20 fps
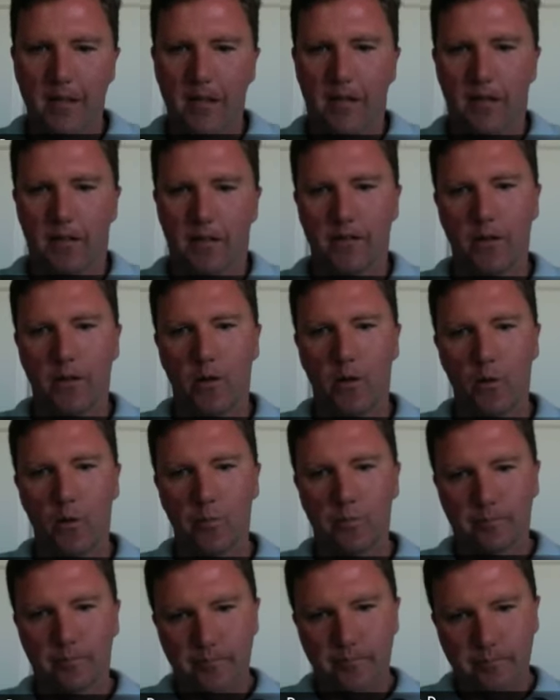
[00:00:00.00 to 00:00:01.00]

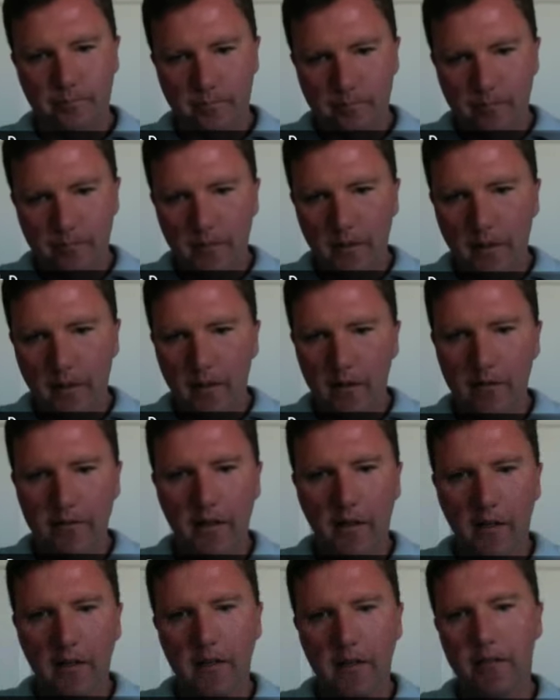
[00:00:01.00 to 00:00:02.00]
So there's
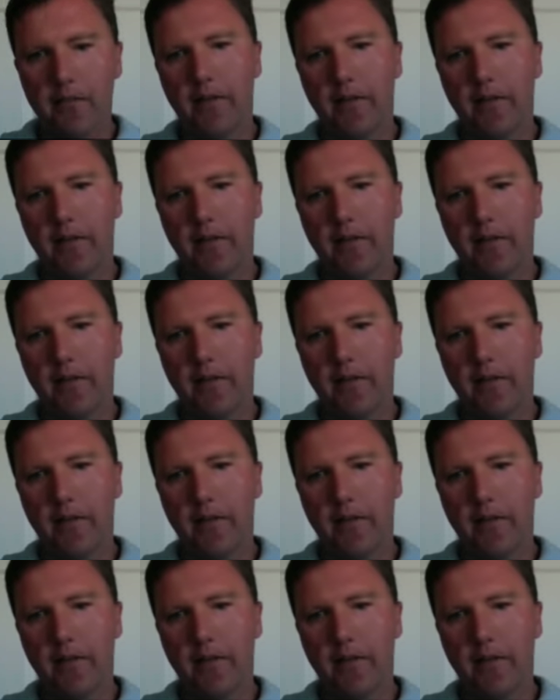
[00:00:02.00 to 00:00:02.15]
various